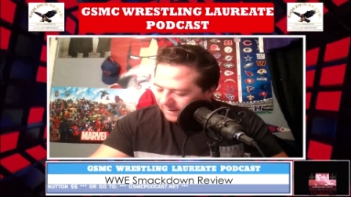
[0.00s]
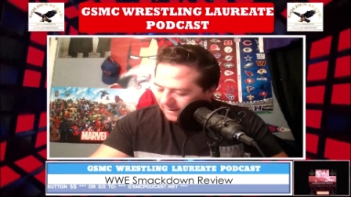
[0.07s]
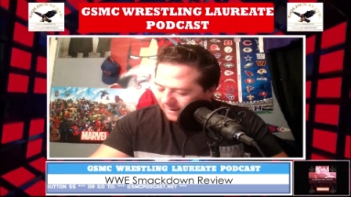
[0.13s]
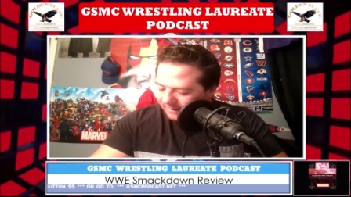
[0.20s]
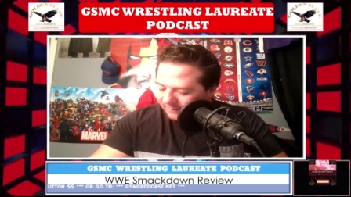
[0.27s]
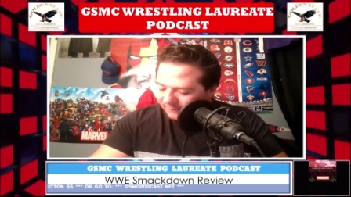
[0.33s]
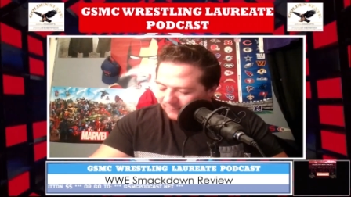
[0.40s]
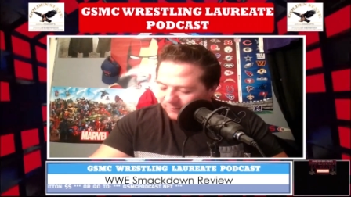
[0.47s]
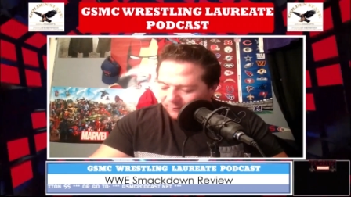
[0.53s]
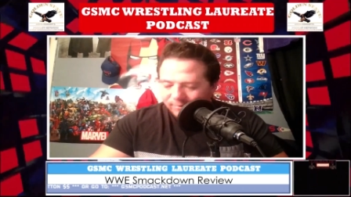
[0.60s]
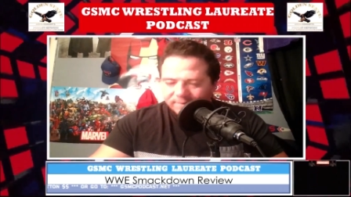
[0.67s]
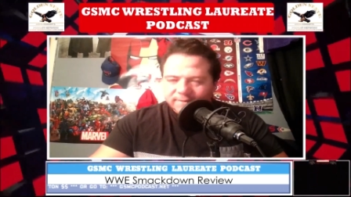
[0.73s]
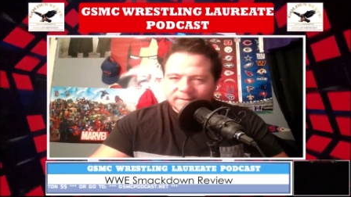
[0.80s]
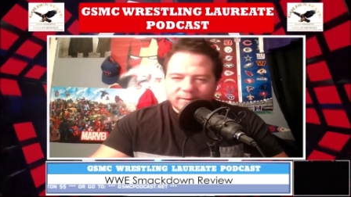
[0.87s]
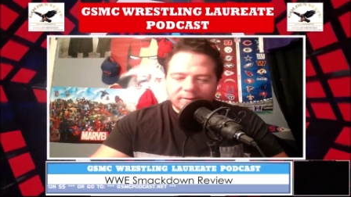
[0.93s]
And of
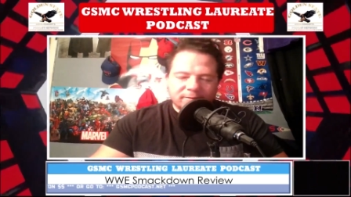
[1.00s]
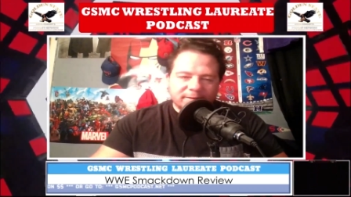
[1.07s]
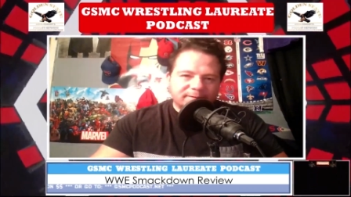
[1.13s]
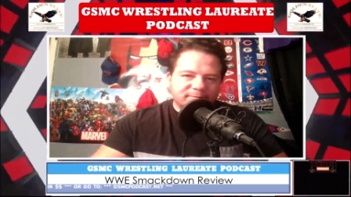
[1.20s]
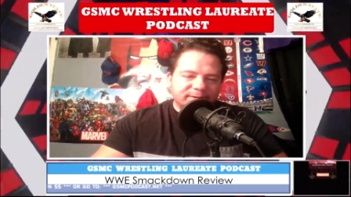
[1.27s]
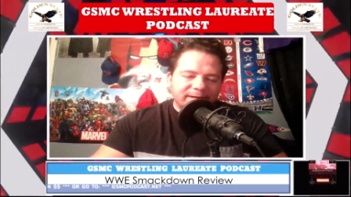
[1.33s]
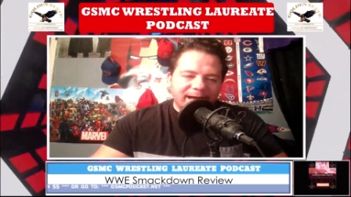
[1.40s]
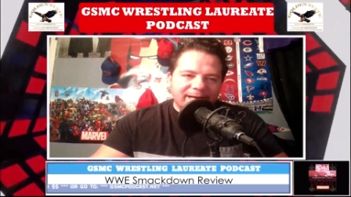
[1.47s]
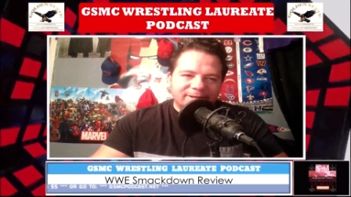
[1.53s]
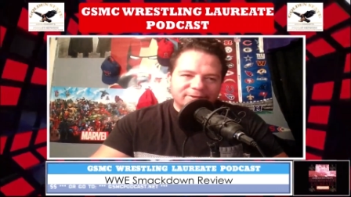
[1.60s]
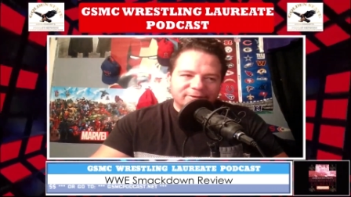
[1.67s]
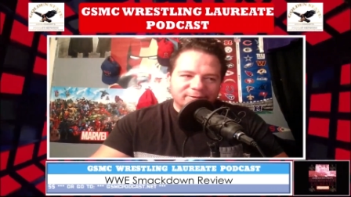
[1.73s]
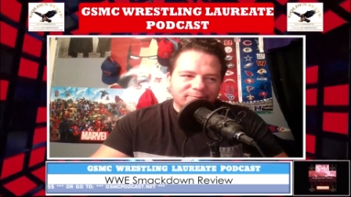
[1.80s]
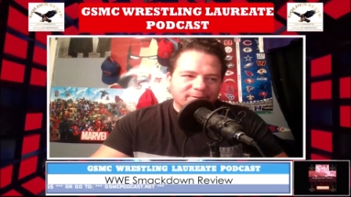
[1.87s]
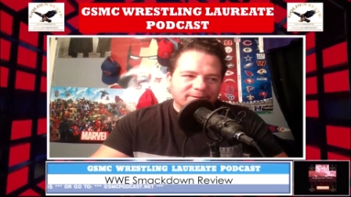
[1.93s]
course, you know his
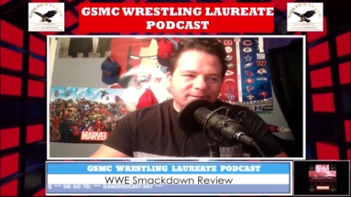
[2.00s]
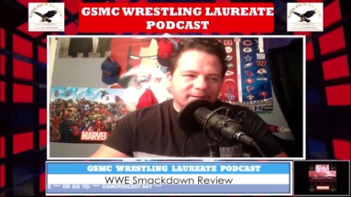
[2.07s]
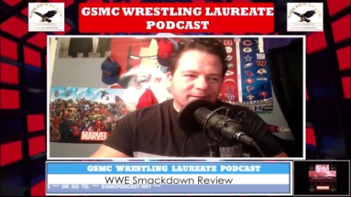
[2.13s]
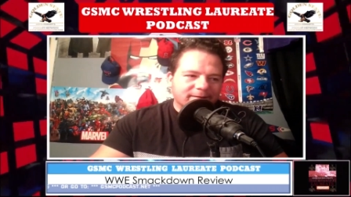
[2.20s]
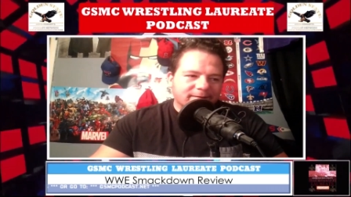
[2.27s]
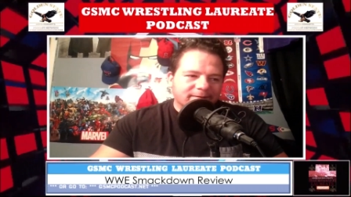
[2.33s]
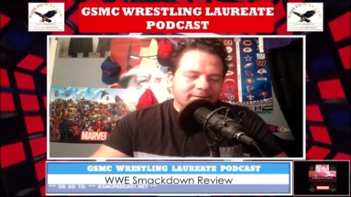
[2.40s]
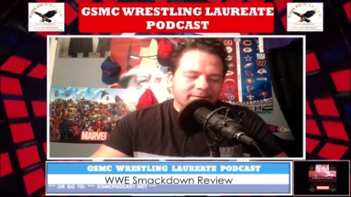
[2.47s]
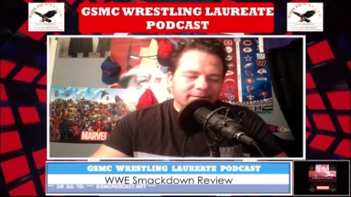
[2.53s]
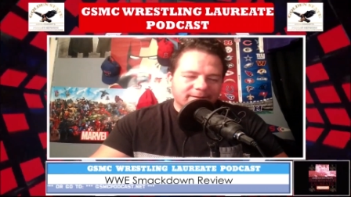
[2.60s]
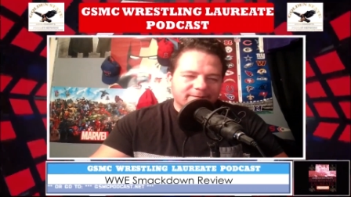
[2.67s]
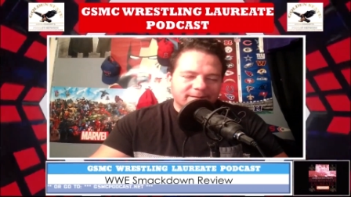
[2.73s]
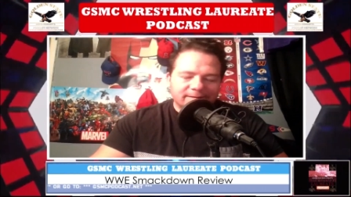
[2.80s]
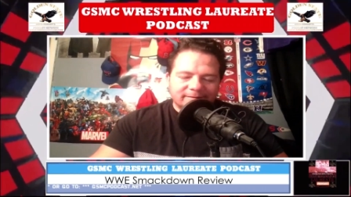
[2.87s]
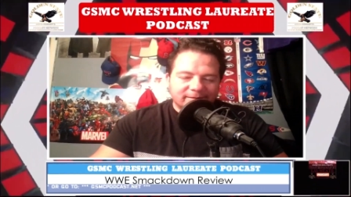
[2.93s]
reaction was, uh, you know, he
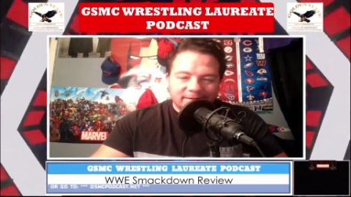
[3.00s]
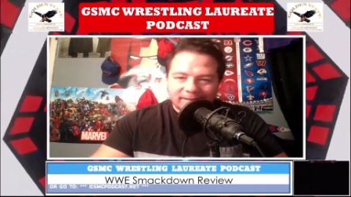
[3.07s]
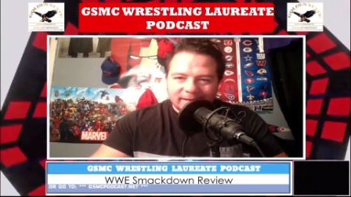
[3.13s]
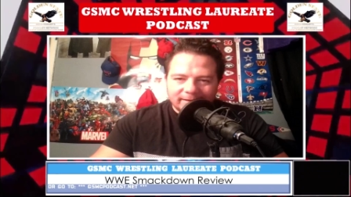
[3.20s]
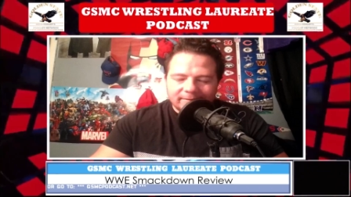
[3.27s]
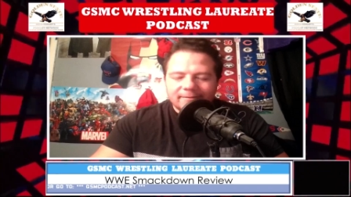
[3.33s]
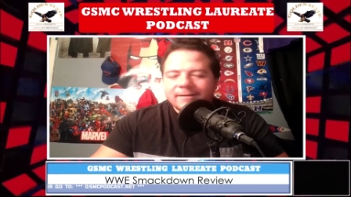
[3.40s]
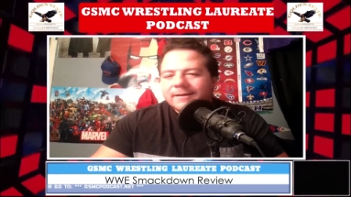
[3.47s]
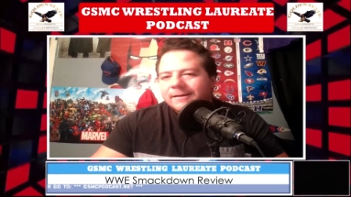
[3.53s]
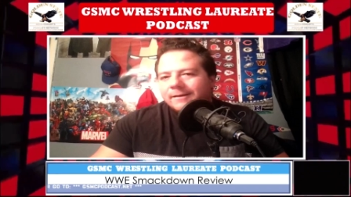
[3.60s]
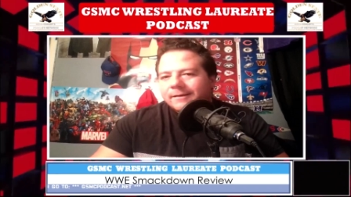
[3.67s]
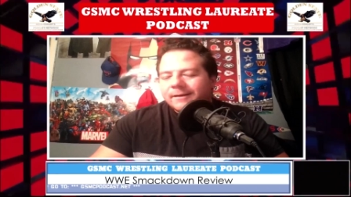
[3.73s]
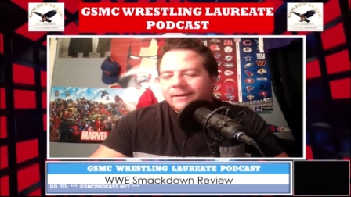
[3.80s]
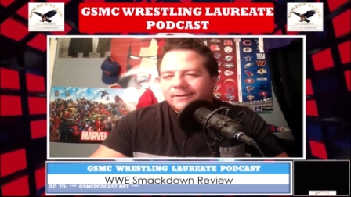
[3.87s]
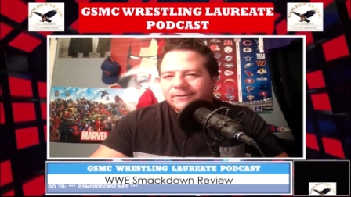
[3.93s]
said "yeet,"
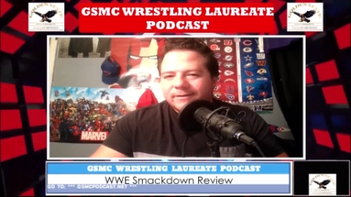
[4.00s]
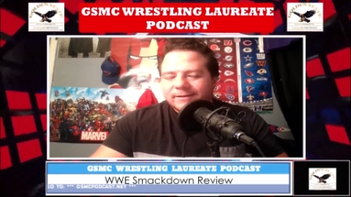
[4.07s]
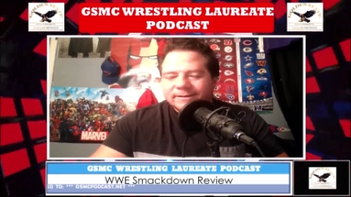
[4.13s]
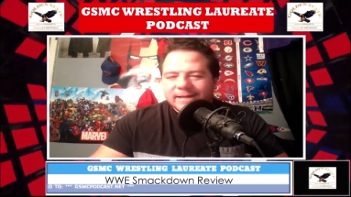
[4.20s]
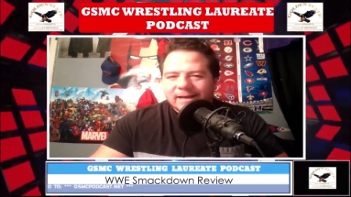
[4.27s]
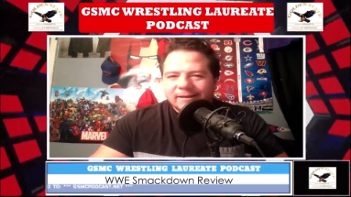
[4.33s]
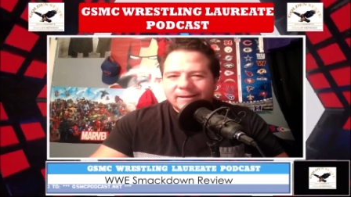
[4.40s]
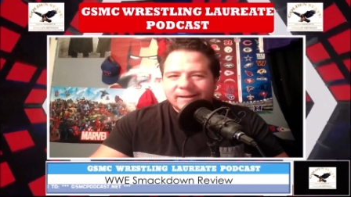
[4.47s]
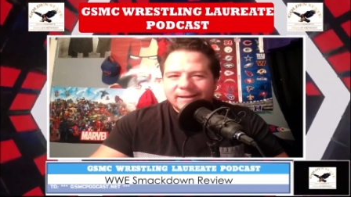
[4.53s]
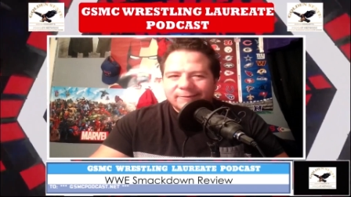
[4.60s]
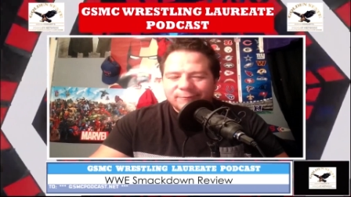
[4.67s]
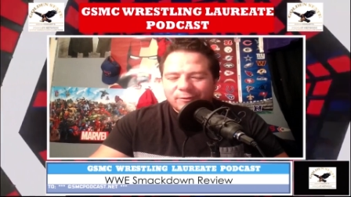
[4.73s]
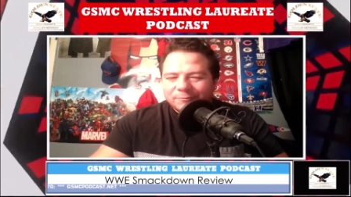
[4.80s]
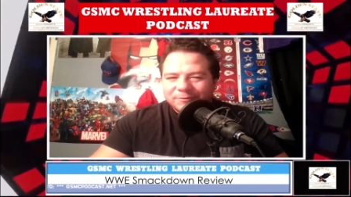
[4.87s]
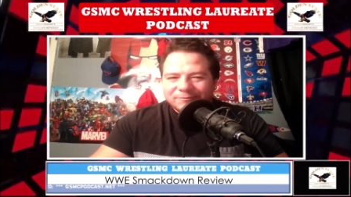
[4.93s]
and you can tell it
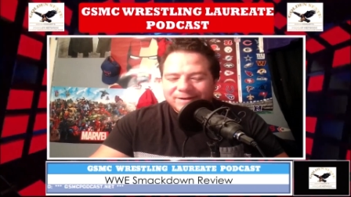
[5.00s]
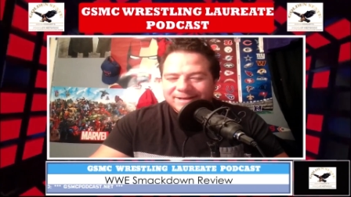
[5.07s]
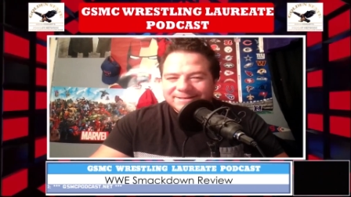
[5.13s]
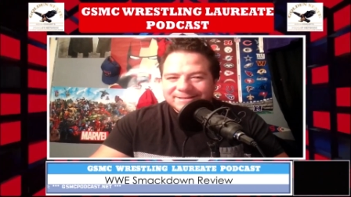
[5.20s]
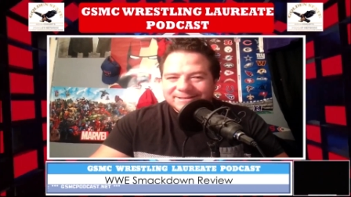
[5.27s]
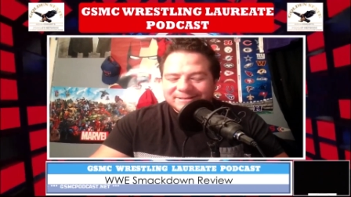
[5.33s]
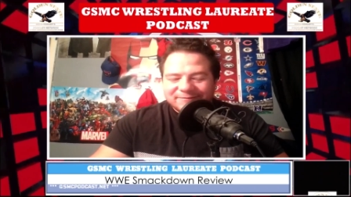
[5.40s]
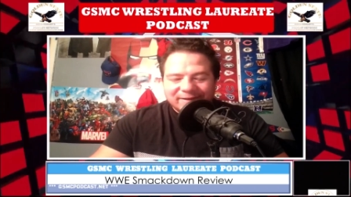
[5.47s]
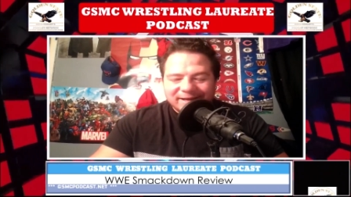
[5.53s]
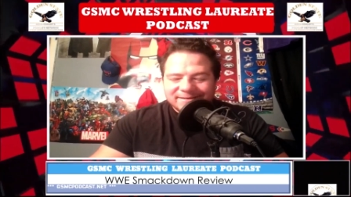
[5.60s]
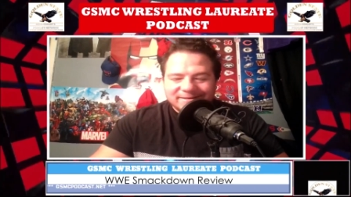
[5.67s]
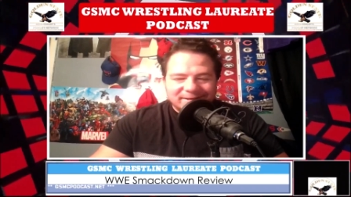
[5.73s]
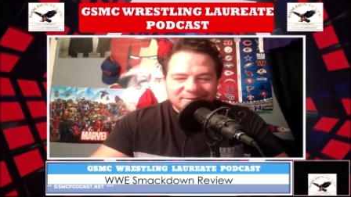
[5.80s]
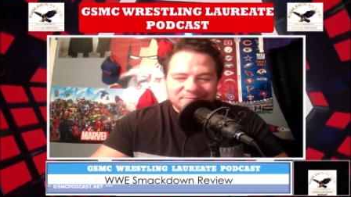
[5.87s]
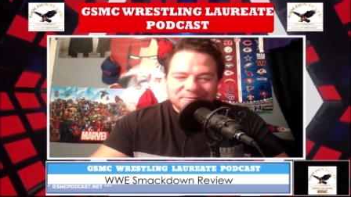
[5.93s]
in Roman Reigns'
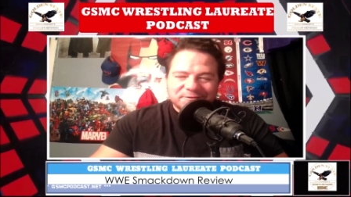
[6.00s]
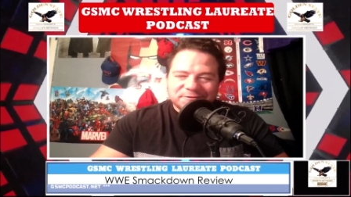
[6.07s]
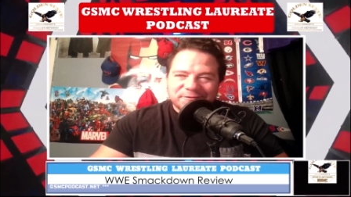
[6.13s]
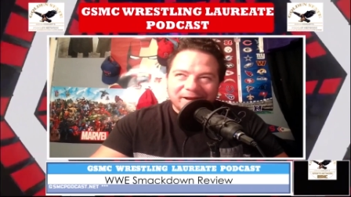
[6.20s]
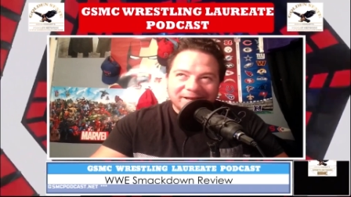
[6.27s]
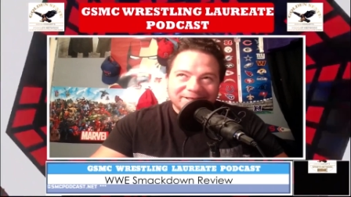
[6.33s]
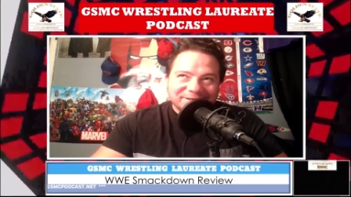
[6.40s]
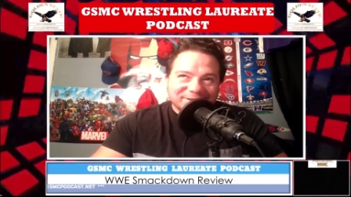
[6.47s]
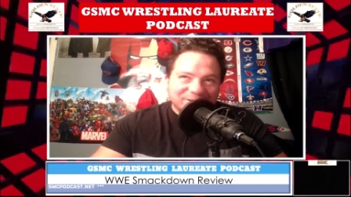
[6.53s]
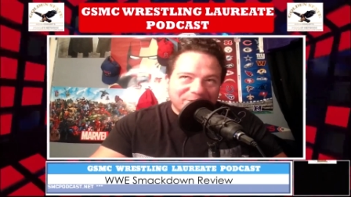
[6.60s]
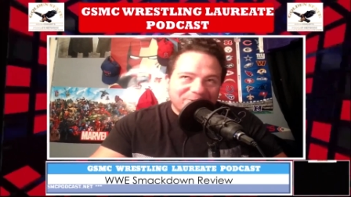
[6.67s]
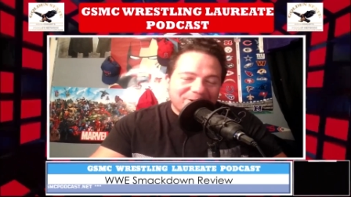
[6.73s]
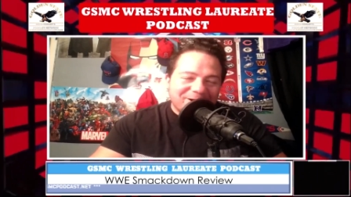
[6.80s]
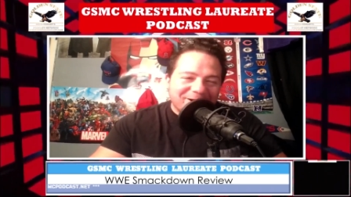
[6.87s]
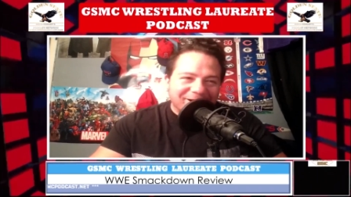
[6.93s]
face that he was trying
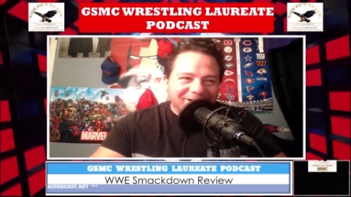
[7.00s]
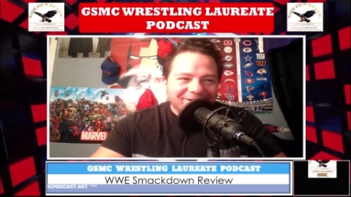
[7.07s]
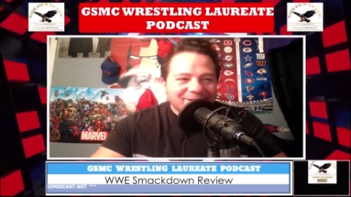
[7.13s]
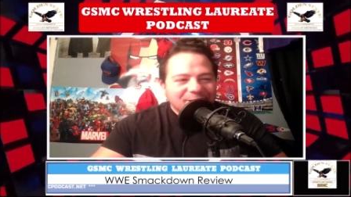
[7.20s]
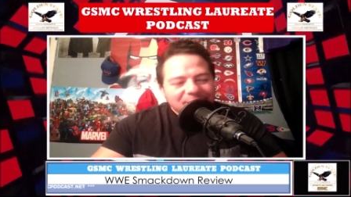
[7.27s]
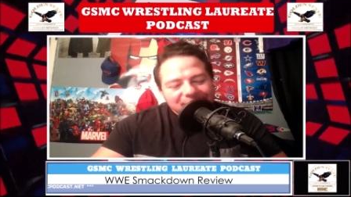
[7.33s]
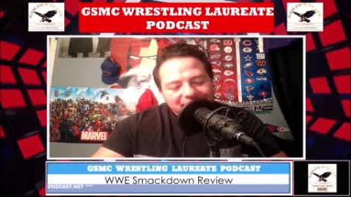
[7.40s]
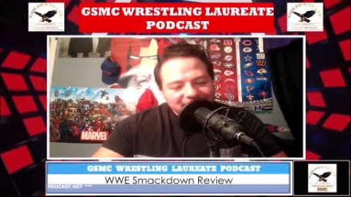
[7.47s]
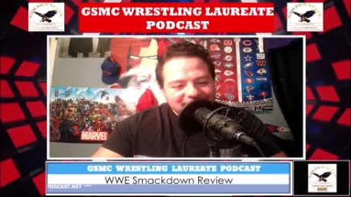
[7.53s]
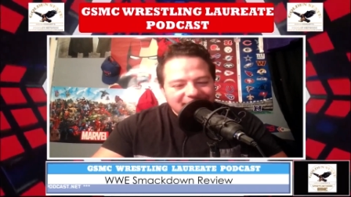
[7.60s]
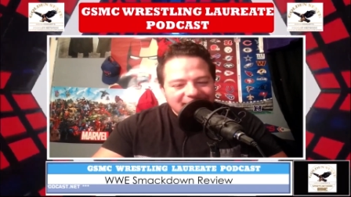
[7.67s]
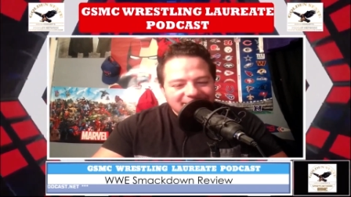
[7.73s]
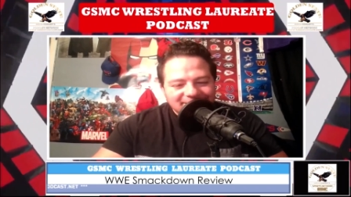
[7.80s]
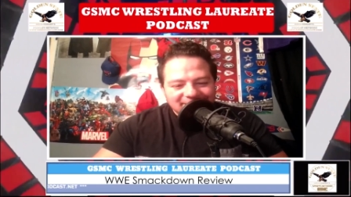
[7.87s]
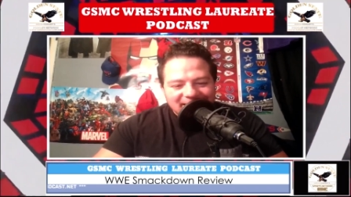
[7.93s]
so hard
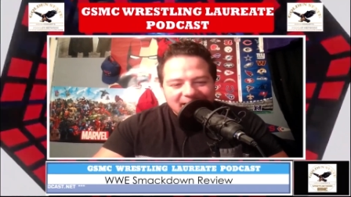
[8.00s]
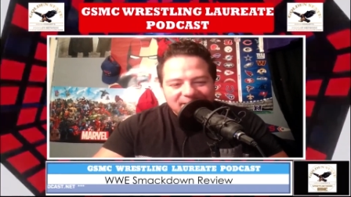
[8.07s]
not to